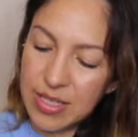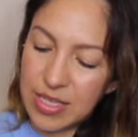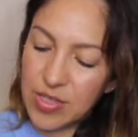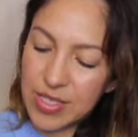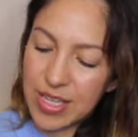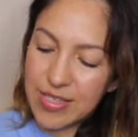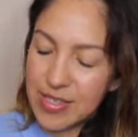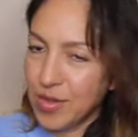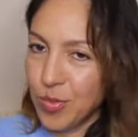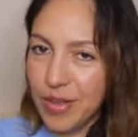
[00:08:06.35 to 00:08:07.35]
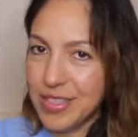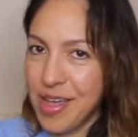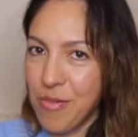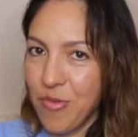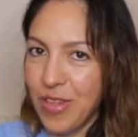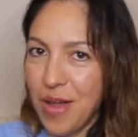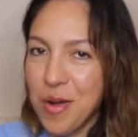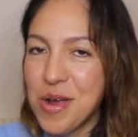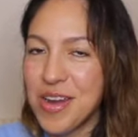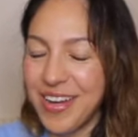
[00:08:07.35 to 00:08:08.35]
I just can't tell what type of
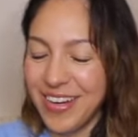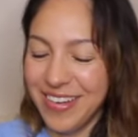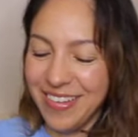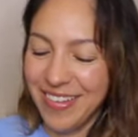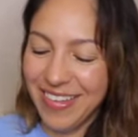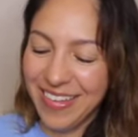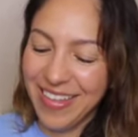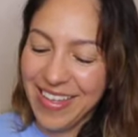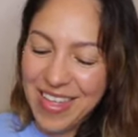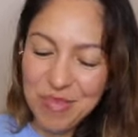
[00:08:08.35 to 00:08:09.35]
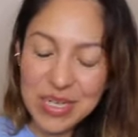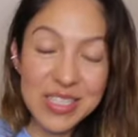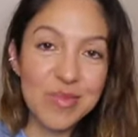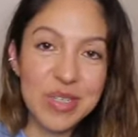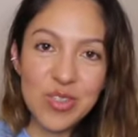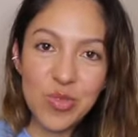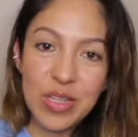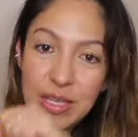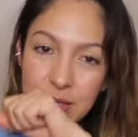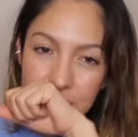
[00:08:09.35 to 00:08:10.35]
flower but it smells
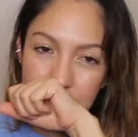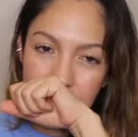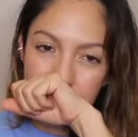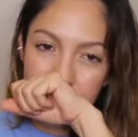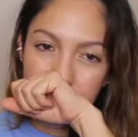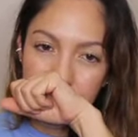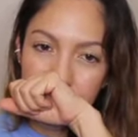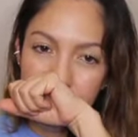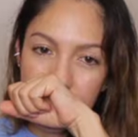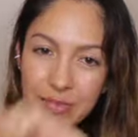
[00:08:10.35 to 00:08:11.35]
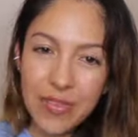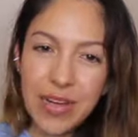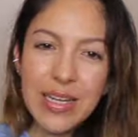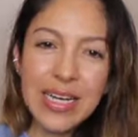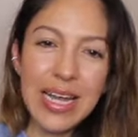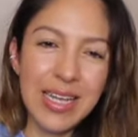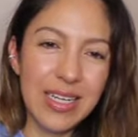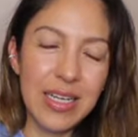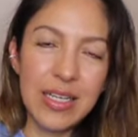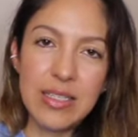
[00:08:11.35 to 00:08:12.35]
really good and very
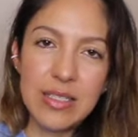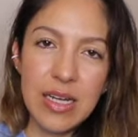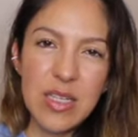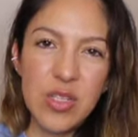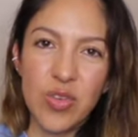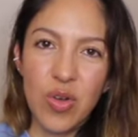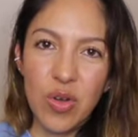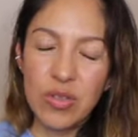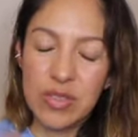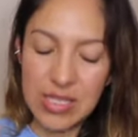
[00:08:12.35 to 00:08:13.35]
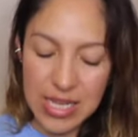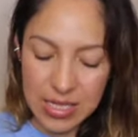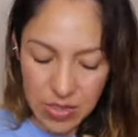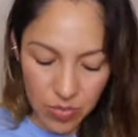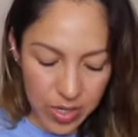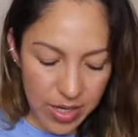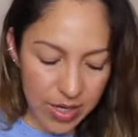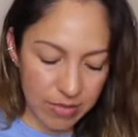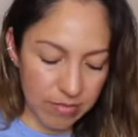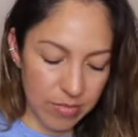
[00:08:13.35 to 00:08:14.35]
light. Like, it's not a strong scent
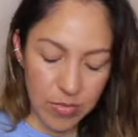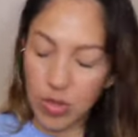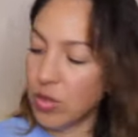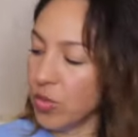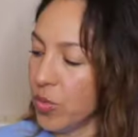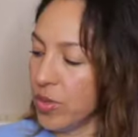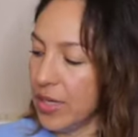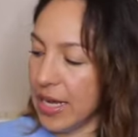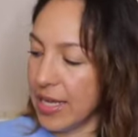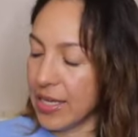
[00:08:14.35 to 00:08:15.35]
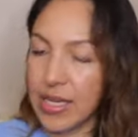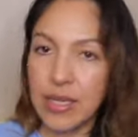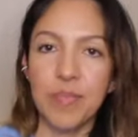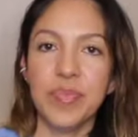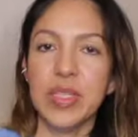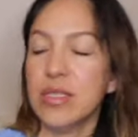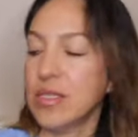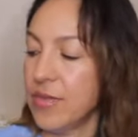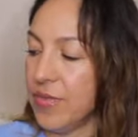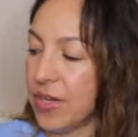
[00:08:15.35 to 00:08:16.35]
where you wouldn't like it.
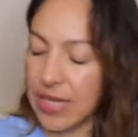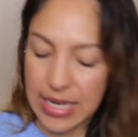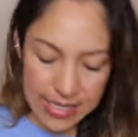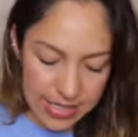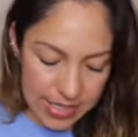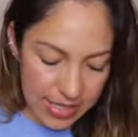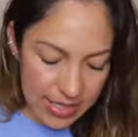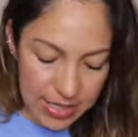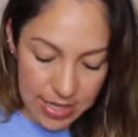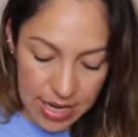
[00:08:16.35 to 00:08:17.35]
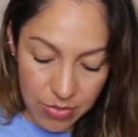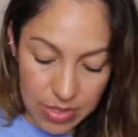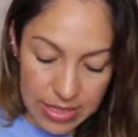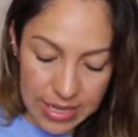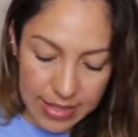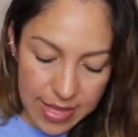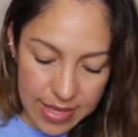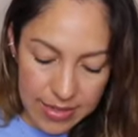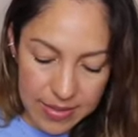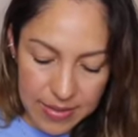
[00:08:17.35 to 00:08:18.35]
It's very light scent, and I really like that.